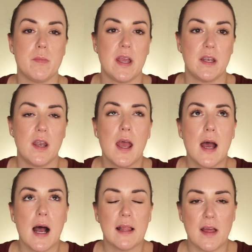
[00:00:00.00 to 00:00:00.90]
and
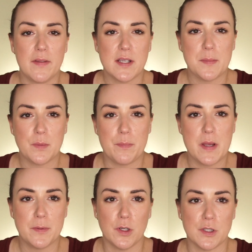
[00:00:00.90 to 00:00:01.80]
a lot of the times when
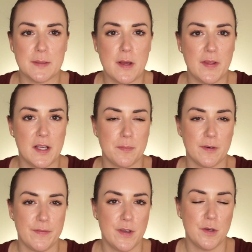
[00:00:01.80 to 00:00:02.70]
people are smelling a
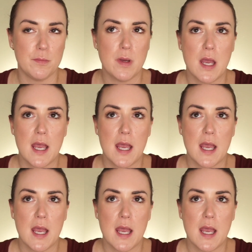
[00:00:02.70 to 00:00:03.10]
perfume